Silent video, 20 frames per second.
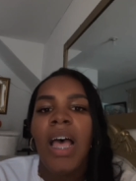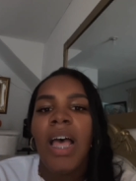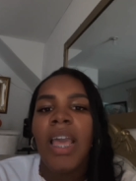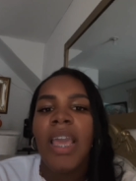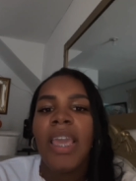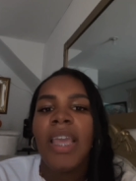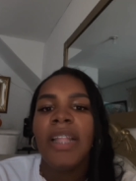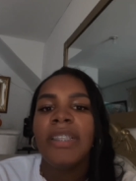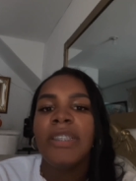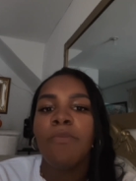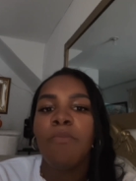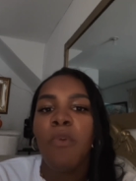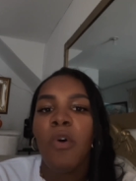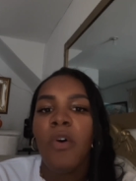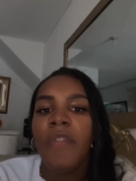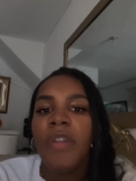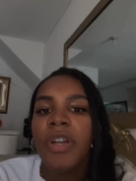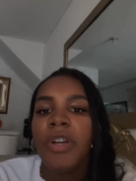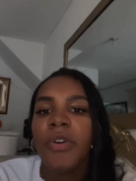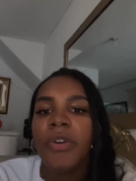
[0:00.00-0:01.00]
Its
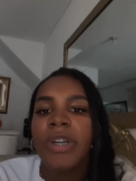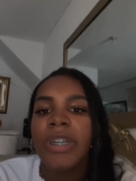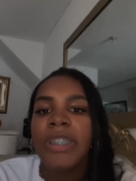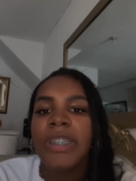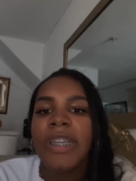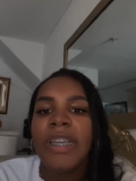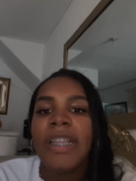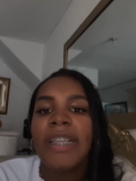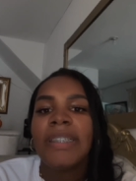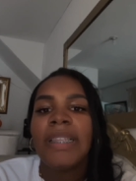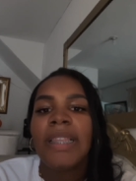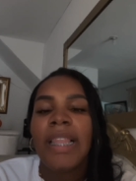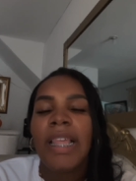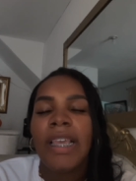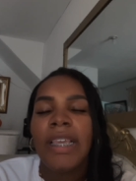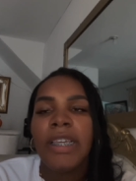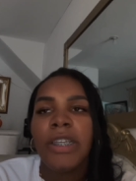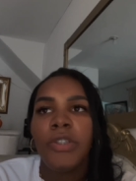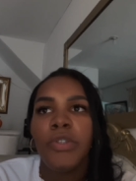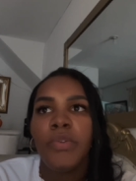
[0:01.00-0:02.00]
modern origin is
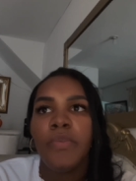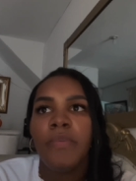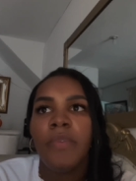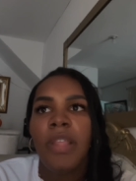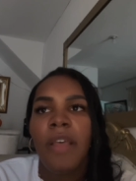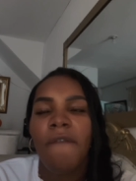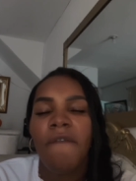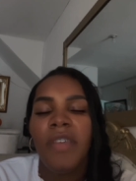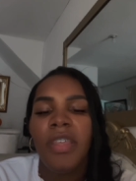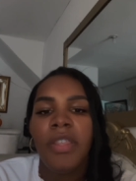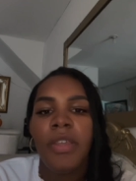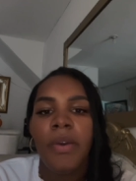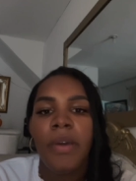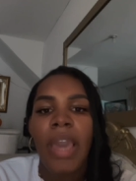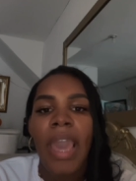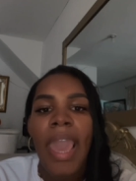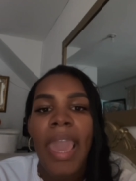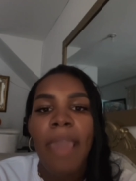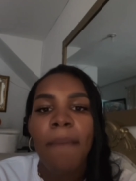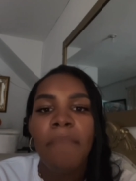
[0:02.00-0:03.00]
linked to the video
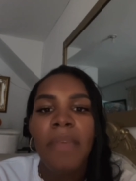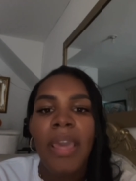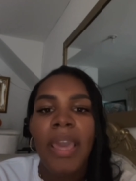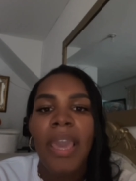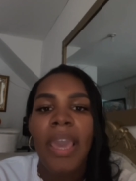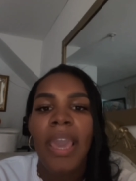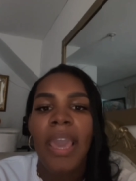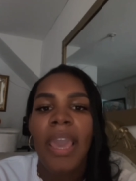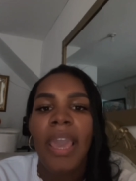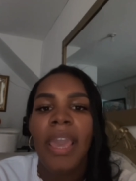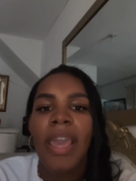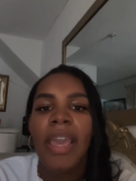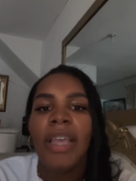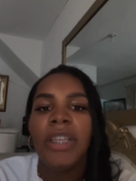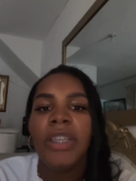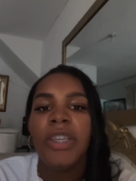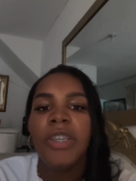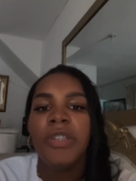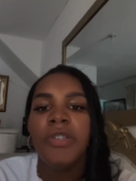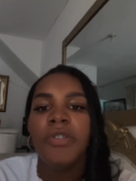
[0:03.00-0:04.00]
game
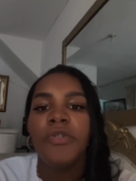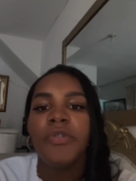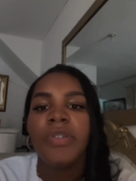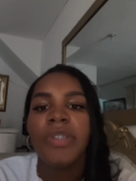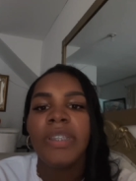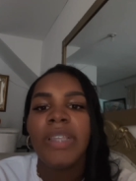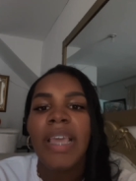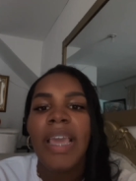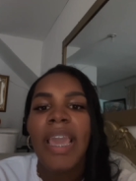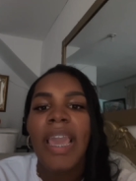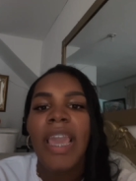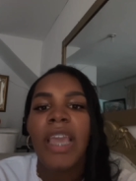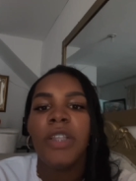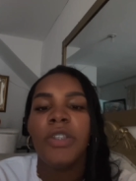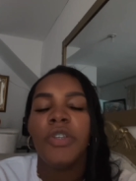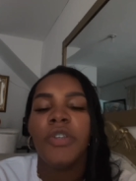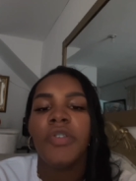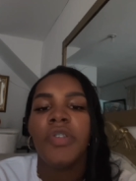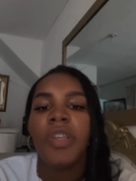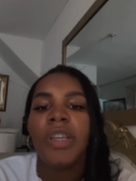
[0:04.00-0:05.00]
and industry in
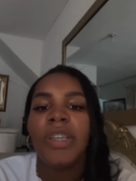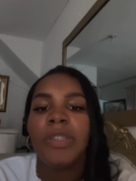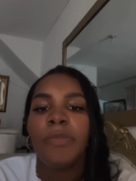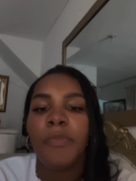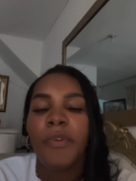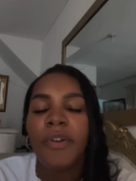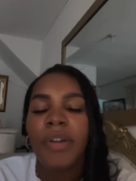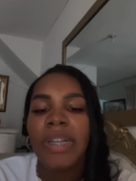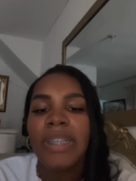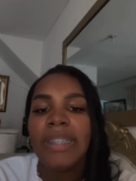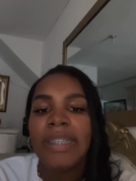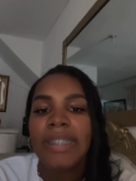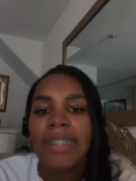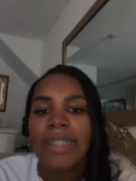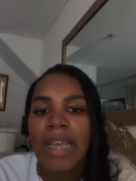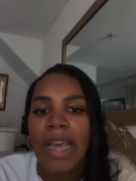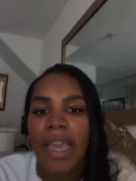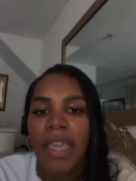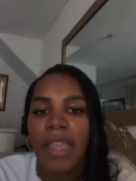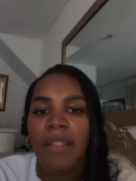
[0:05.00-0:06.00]
user experience
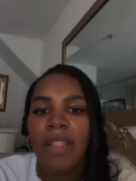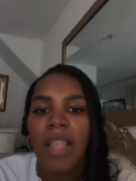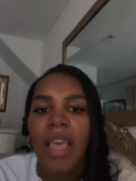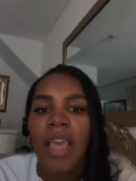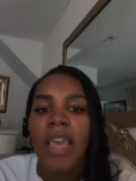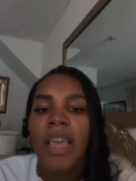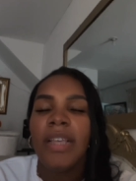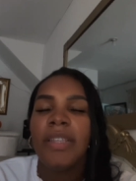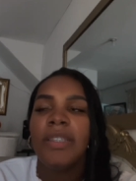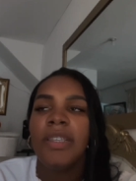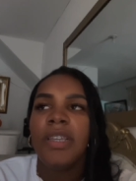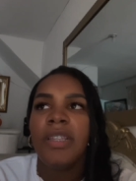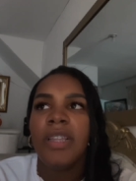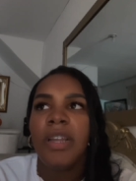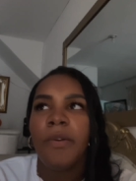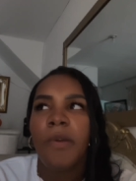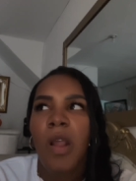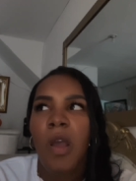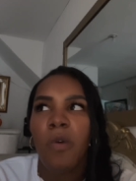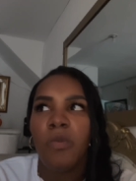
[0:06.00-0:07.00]
design. Since
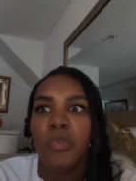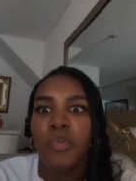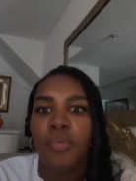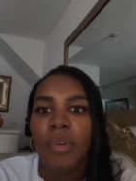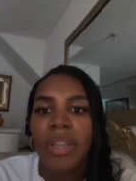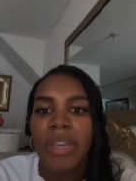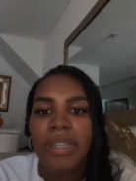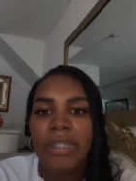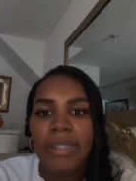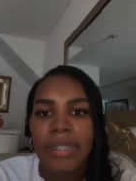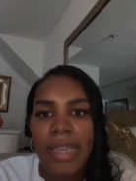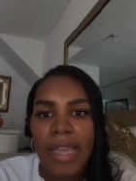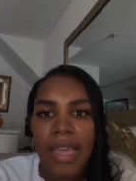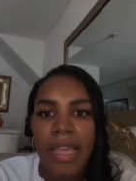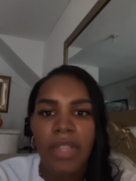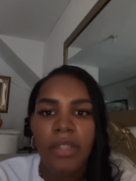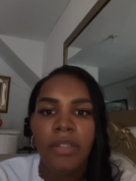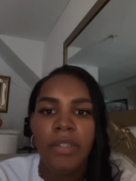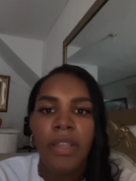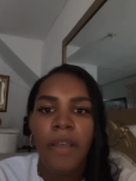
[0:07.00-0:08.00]
around
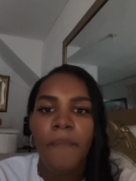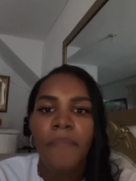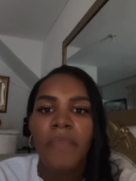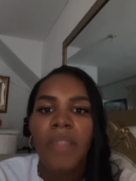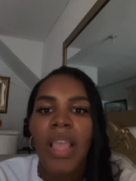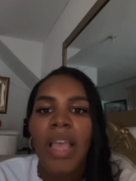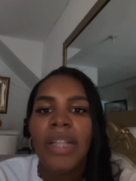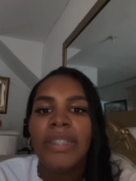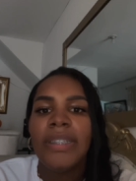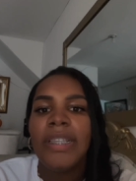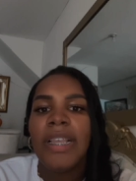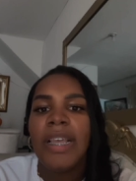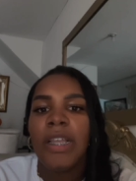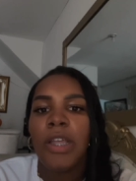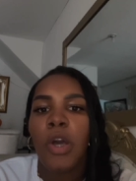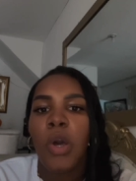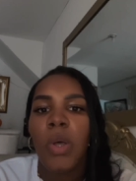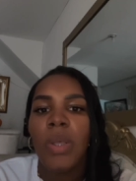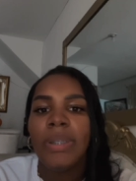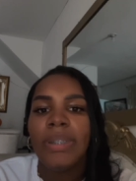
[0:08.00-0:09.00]
2010, the
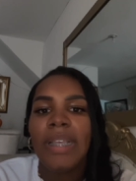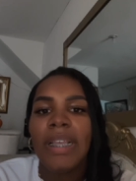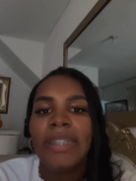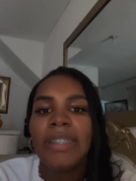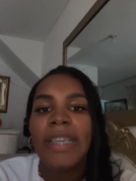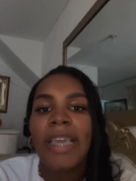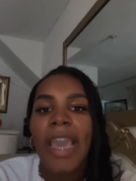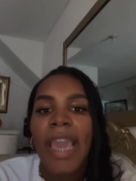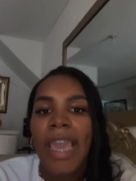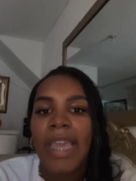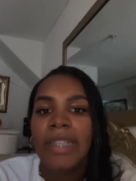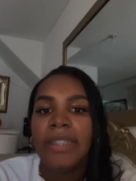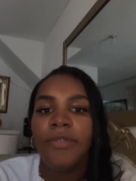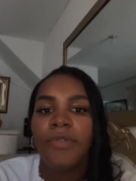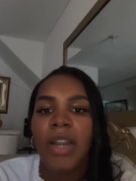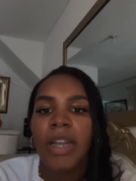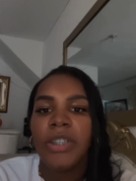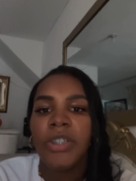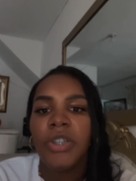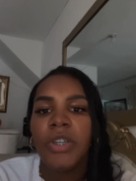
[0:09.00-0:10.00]
concept gained
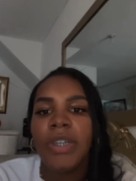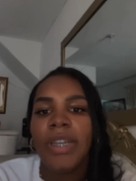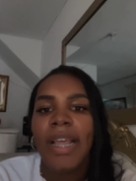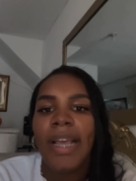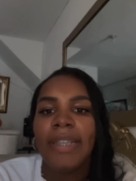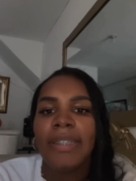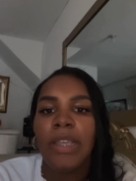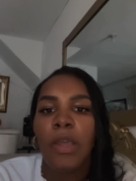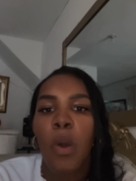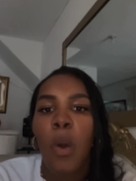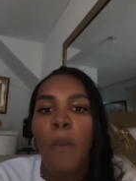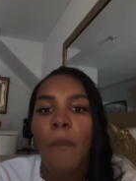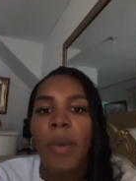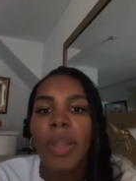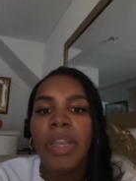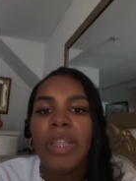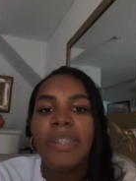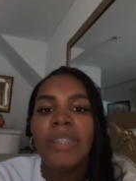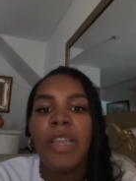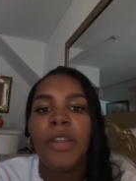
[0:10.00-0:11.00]
traction as
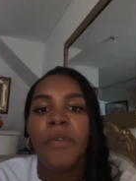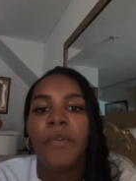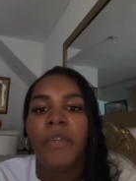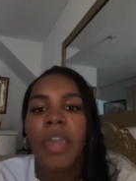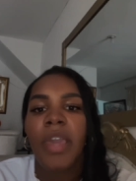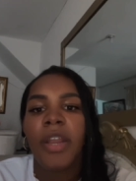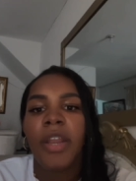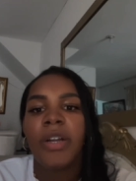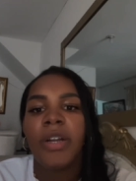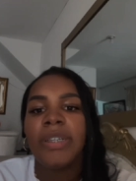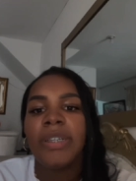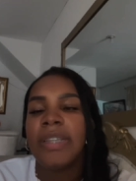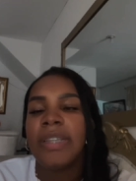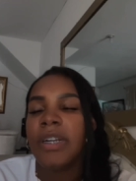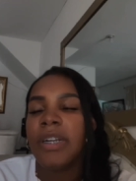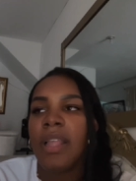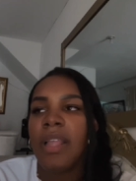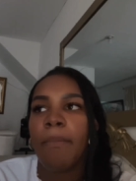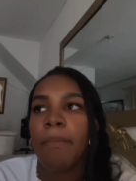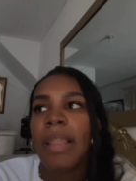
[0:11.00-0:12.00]
companies and educators
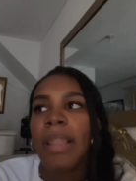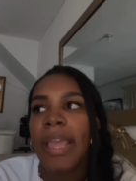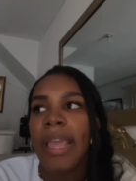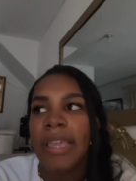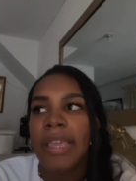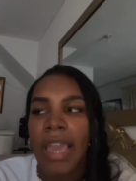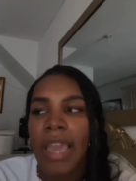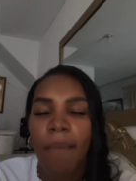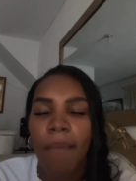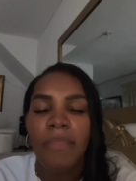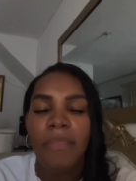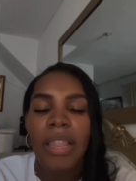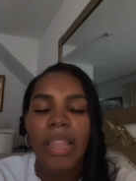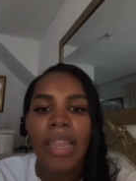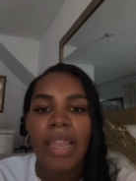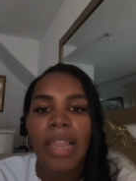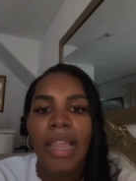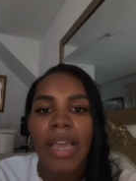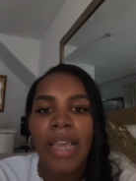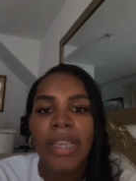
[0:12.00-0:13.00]
started applying game
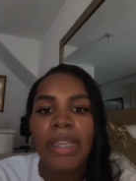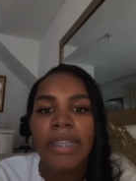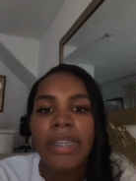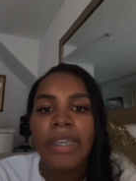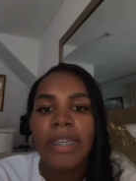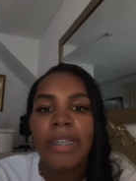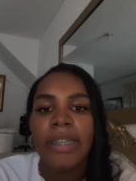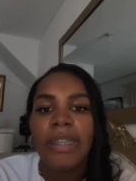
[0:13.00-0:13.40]
like